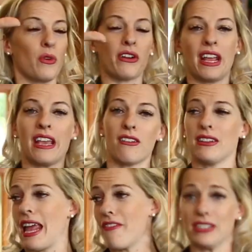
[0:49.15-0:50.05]
weird angle
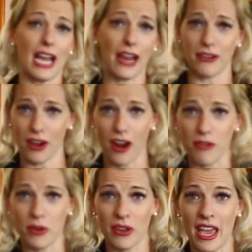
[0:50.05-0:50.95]
and have a tired
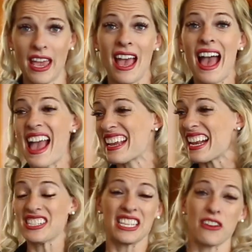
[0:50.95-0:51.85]
arm, okay? I can
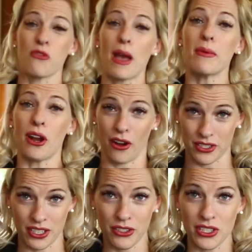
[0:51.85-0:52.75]
actually give
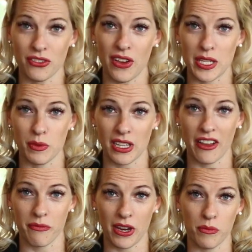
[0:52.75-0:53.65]
webinars using Facebook
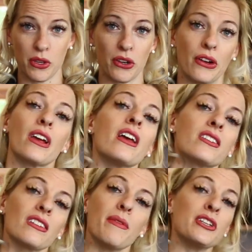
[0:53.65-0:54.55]
Live from my computer.
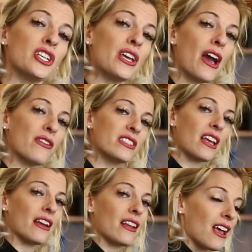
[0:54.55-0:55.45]
So let me show you how it's done.